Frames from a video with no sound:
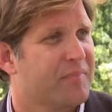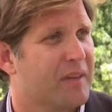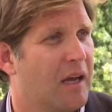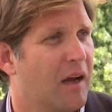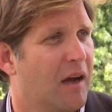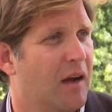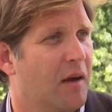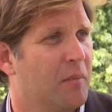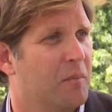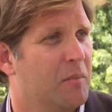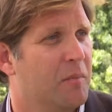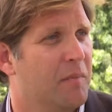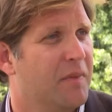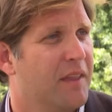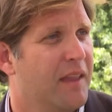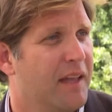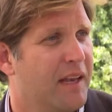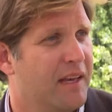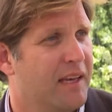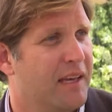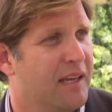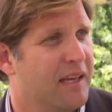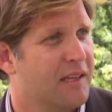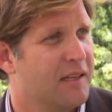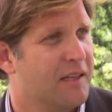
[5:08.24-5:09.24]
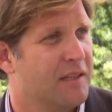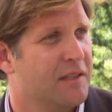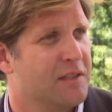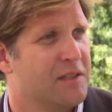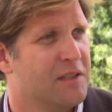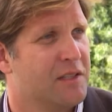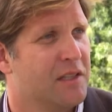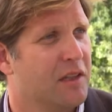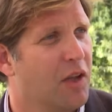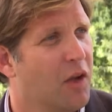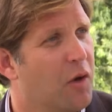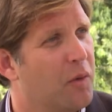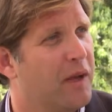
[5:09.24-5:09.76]
that
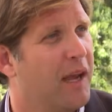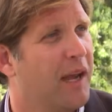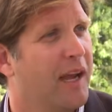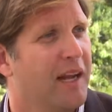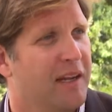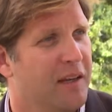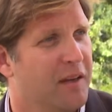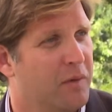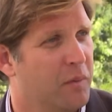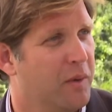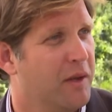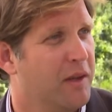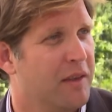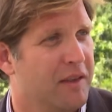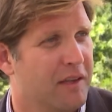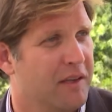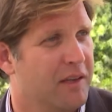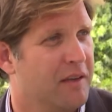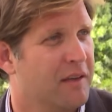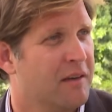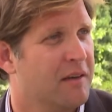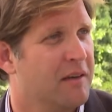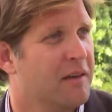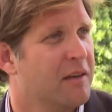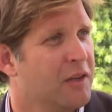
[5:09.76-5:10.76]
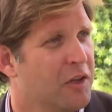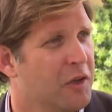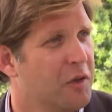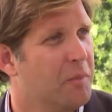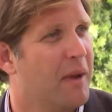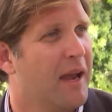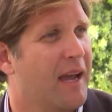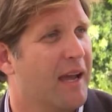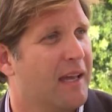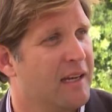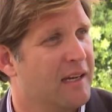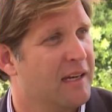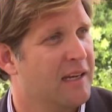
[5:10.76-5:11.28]
is located within
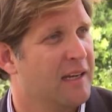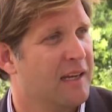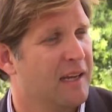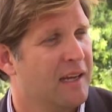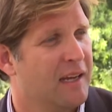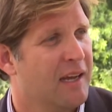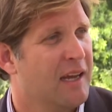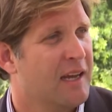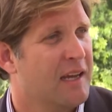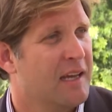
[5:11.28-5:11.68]
humanity,